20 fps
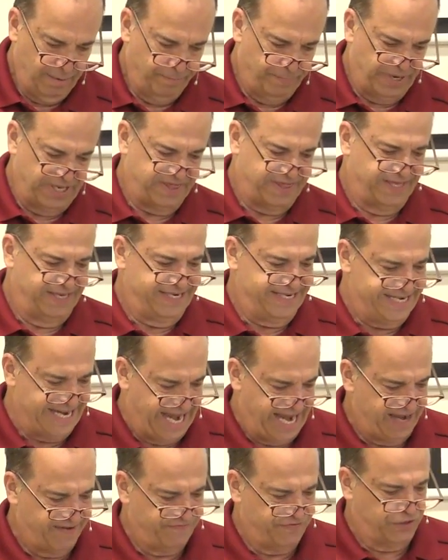But the
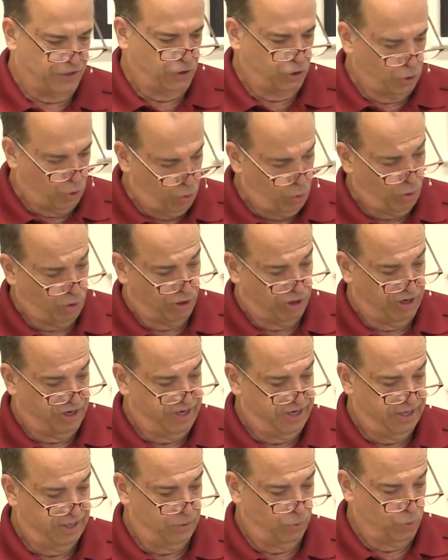day of the
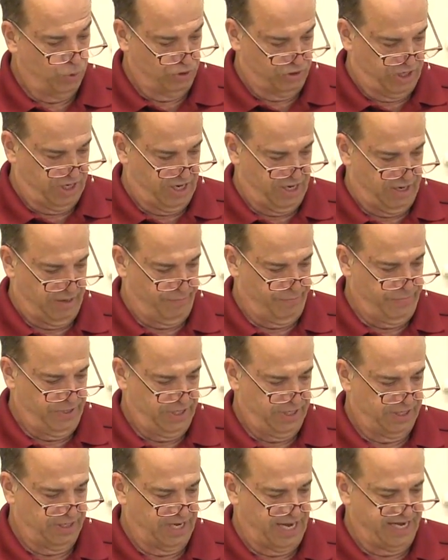Lord will come
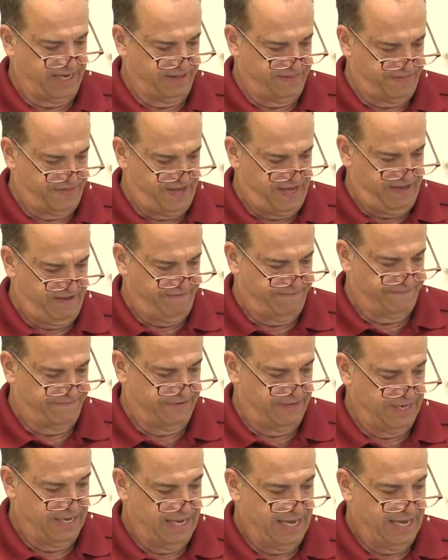like a thief,